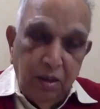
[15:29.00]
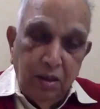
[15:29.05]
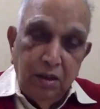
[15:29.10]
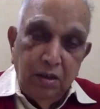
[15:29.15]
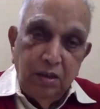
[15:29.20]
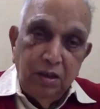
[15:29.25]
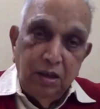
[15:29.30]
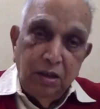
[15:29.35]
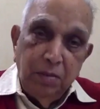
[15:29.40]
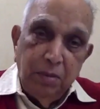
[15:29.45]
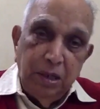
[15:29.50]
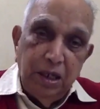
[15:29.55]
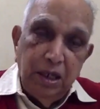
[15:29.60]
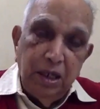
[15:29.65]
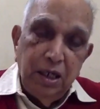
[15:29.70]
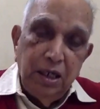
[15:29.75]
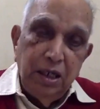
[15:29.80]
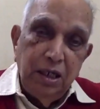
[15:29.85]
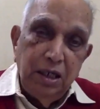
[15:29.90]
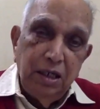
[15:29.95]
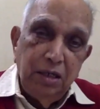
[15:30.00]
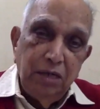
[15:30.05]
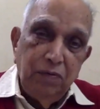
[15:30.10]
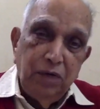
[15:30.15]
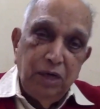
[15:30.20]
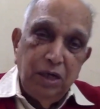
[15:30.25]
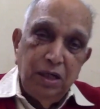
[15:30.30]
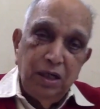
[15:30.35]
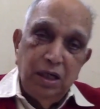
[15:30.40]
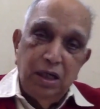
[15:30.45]
Similarly,
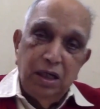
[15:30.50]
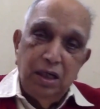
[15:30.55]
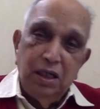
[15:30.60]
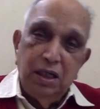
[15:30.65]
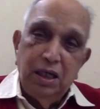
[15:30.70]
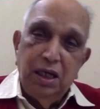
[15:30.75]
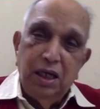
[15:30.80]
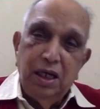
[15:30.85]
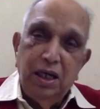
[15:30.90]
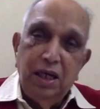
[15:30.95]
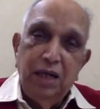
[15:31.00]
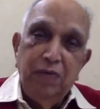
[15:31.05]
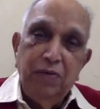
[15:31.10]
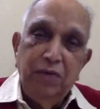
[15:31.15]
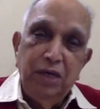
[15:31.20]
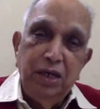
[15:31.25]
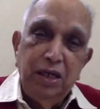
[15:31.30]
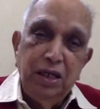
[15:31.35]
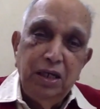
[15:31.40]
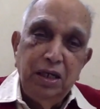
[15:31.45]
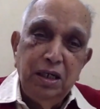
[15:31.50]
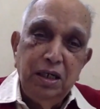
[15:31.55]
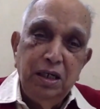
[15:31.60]
Vyasaraja had a very